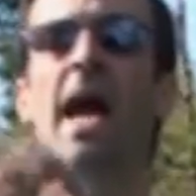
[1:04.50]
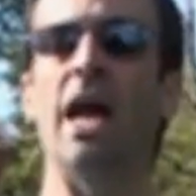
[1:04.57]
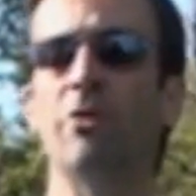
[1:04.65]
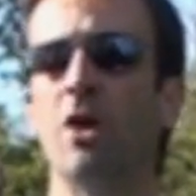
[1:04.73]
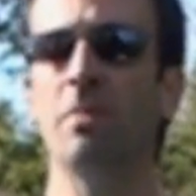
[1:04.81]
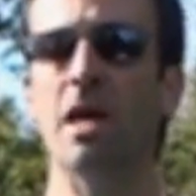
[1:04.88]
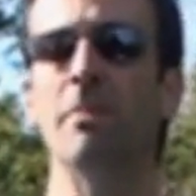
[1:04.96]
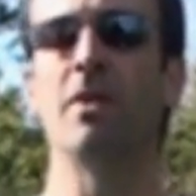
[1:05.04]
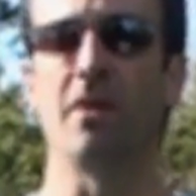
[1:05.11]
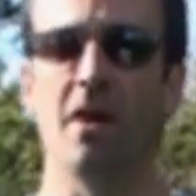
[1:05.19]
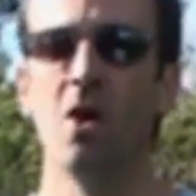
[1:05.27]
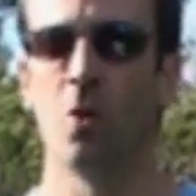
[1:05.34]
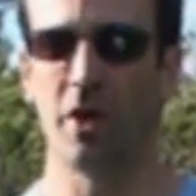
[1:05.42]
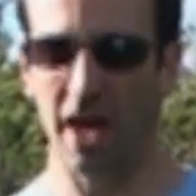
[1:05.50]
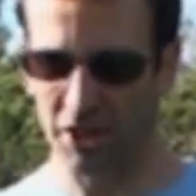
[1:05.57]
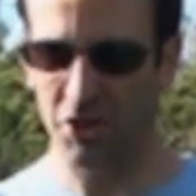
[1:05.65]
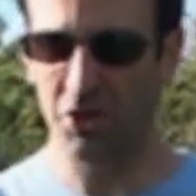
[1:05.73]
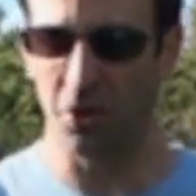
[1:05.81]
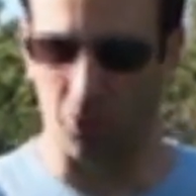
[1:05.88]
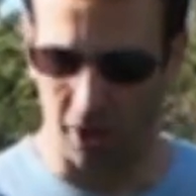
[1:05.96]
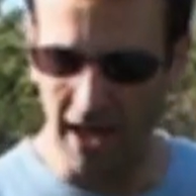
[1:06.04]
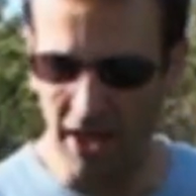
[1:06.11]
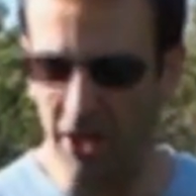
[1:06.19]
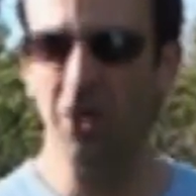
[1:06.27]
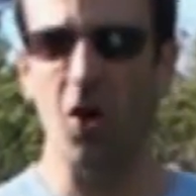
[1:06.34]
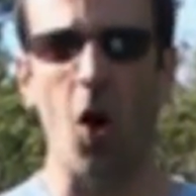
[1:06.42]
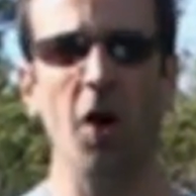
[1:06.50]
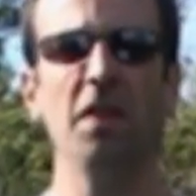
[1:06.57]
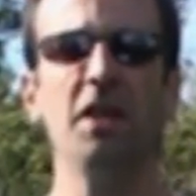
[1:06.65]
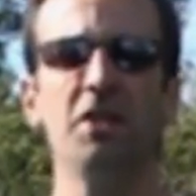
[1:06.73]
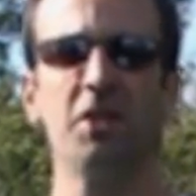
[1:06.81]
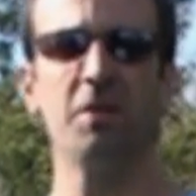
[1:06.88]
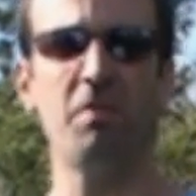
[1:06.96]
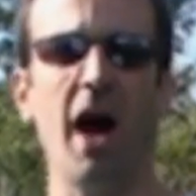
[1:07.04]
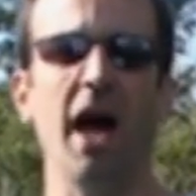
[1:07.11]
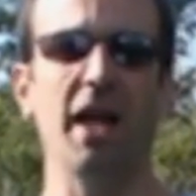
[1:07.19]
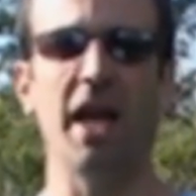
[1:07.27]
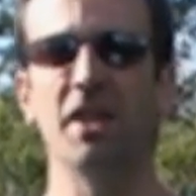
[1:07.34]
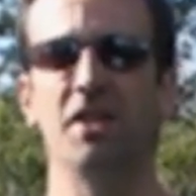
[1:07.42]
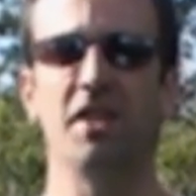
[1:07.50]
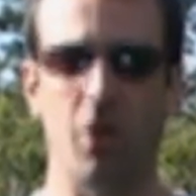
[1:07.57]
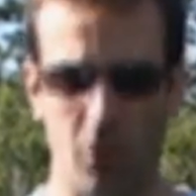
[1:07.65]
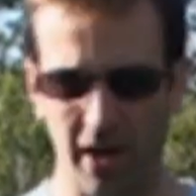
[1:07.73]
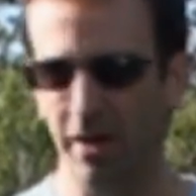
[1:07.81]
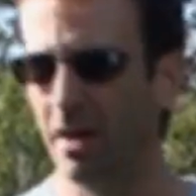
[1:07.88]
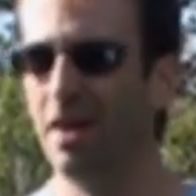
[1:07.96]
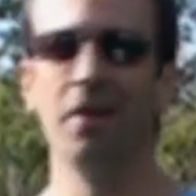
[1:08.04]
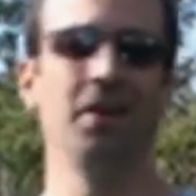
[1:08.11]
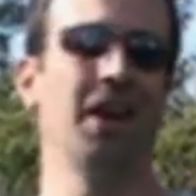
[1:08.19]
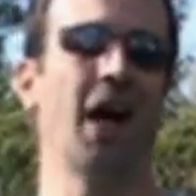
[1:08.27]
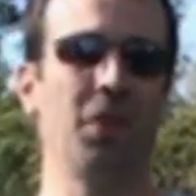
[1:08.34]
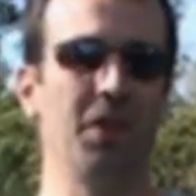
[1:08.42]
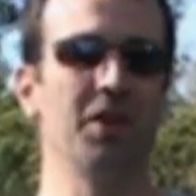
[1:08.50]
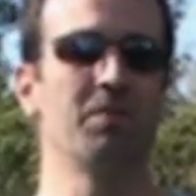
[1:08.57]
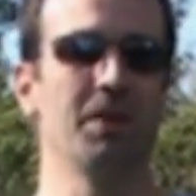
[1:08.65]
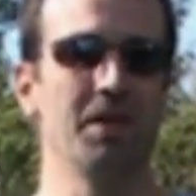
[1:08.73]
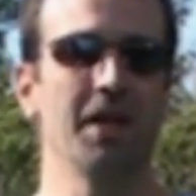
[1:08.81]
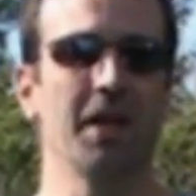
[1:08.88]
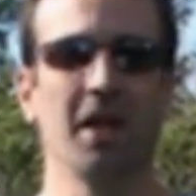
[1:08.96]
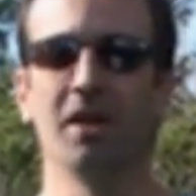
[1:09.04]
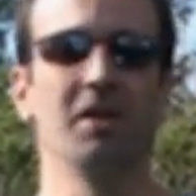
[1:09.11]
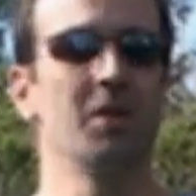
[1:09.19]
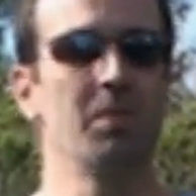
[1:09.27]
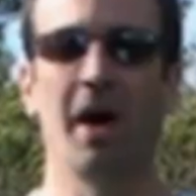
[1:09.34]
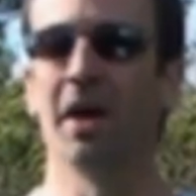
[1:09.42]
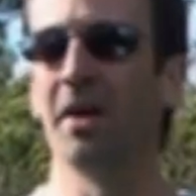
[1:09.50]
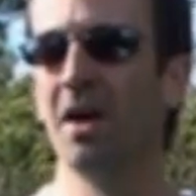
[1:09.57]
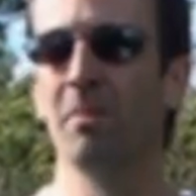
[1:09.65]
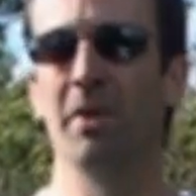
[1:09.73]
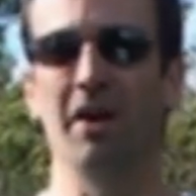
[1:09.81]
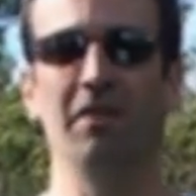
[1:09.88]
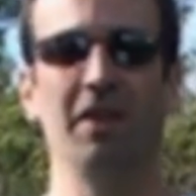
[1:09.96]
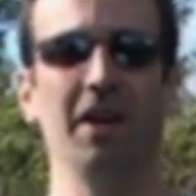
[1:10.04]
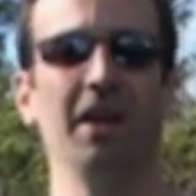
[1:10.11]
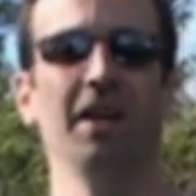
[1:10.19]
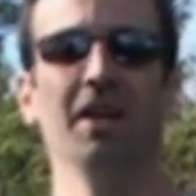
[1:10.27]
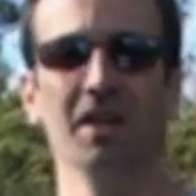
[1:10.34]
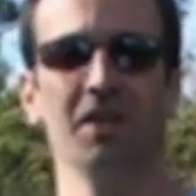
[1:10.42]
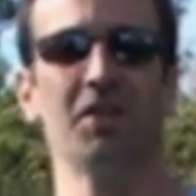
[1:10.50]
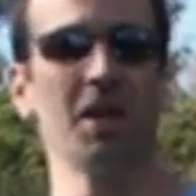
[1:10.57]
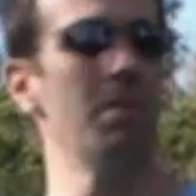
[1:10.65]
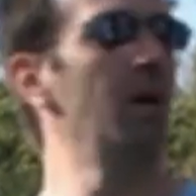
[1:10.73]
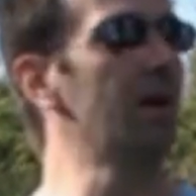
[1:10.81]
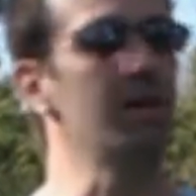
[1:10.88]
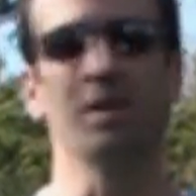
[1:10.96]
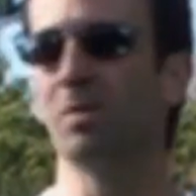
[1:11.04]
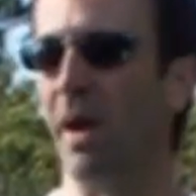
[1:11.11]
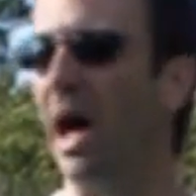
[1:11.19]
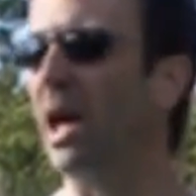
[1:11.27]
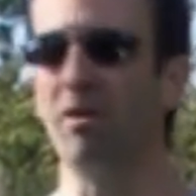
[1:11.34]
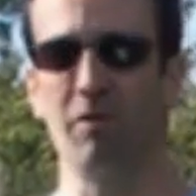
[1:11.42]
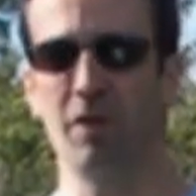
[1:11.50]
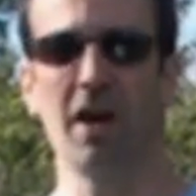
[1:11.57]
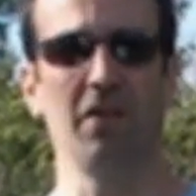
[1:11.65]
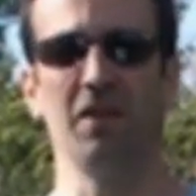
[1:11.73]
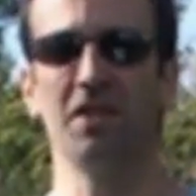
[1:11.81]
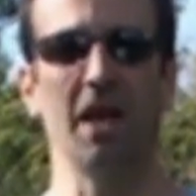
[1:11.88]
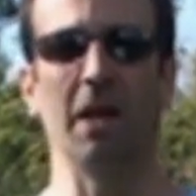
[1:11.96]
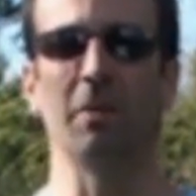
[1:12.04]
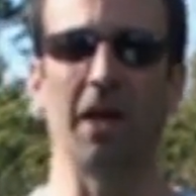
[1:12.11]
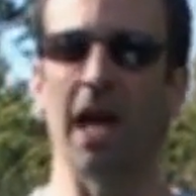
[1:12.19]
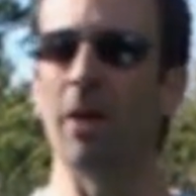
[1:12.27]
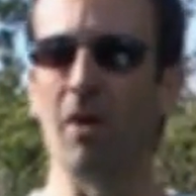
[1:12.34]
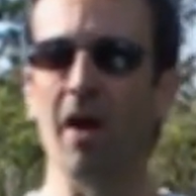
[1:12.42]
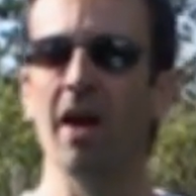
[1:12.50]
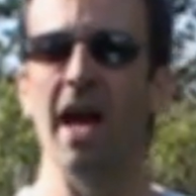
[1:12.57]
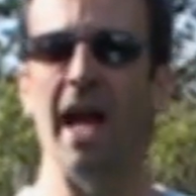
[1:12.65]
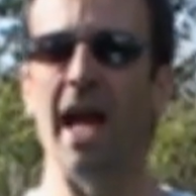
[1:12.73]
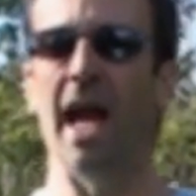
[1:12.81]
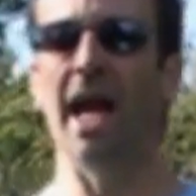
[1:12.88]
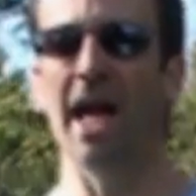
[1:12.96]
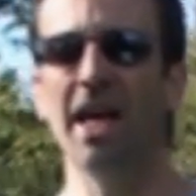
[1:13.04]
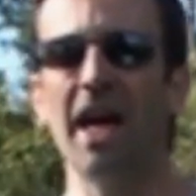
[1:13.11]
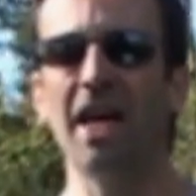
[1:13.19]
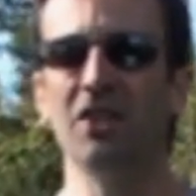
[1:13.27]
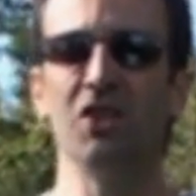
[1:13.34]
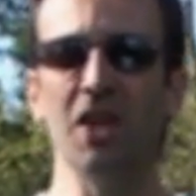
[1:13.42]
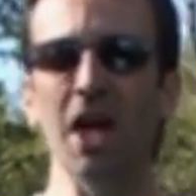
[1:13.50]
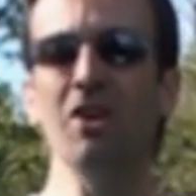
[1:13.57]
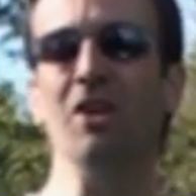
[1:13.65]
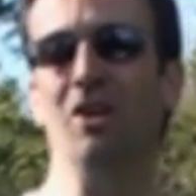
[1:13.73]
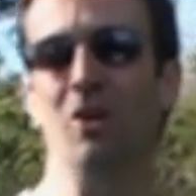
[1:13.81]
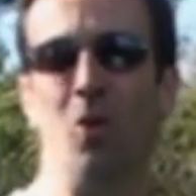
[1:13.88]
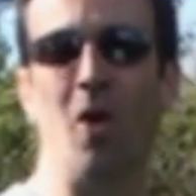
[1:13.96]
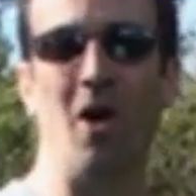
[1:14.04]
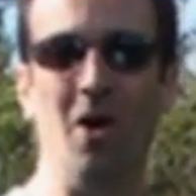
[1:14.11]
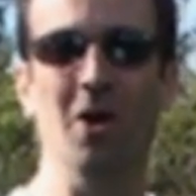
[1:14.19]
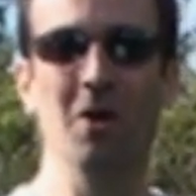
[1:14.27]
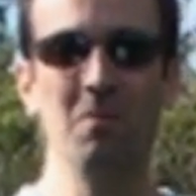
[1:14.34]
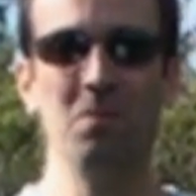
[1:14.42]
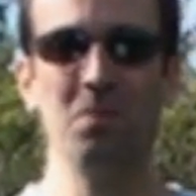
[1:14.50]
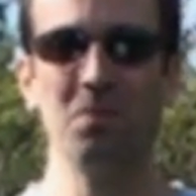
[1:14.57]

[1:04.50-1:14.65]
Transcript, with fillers: And remember, when I stood right here on this spot and said, well, not this particular spot, but a very similar spot in front of the same camera, and, and I said to you all